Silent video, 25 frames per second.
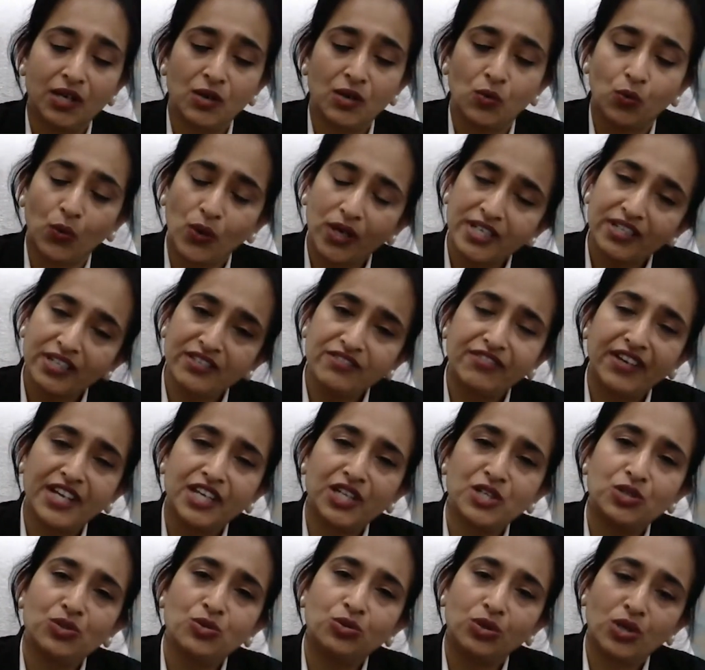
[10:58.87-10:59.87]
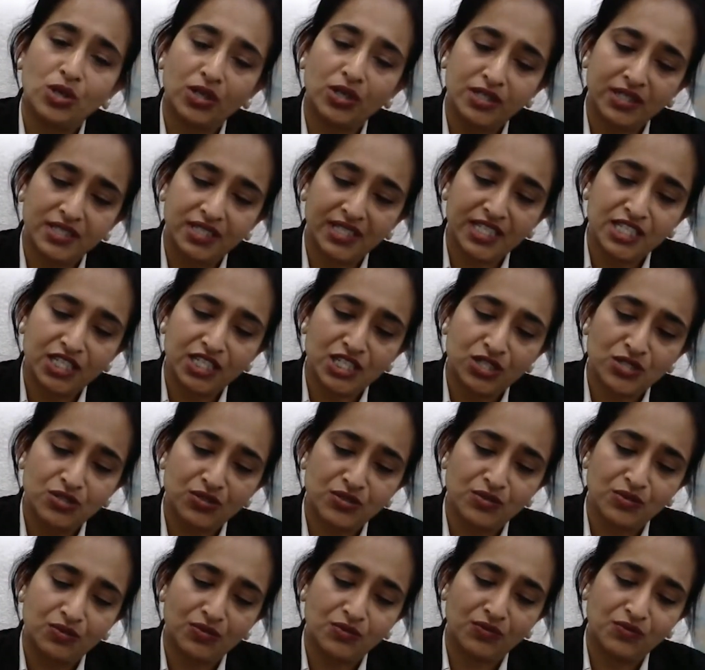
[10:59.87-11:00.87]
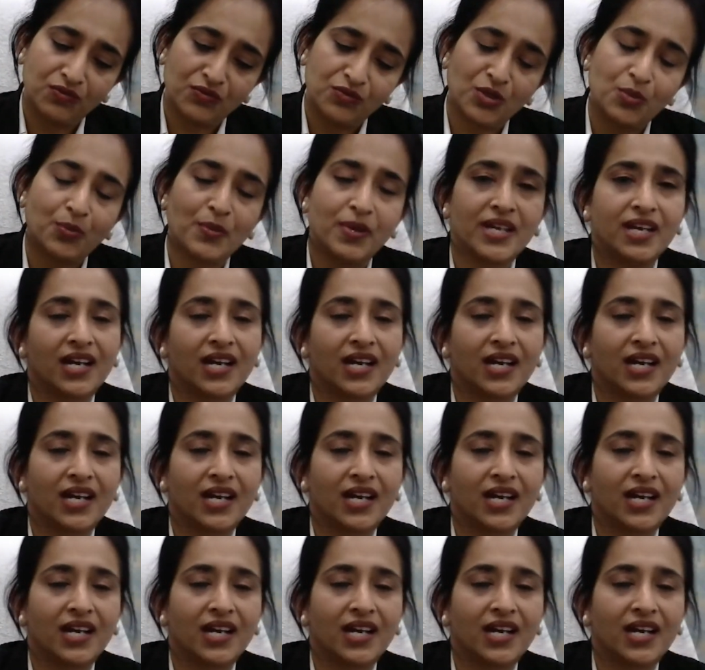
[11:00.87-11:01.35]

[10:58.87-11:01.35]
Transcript: what if I do not teach from my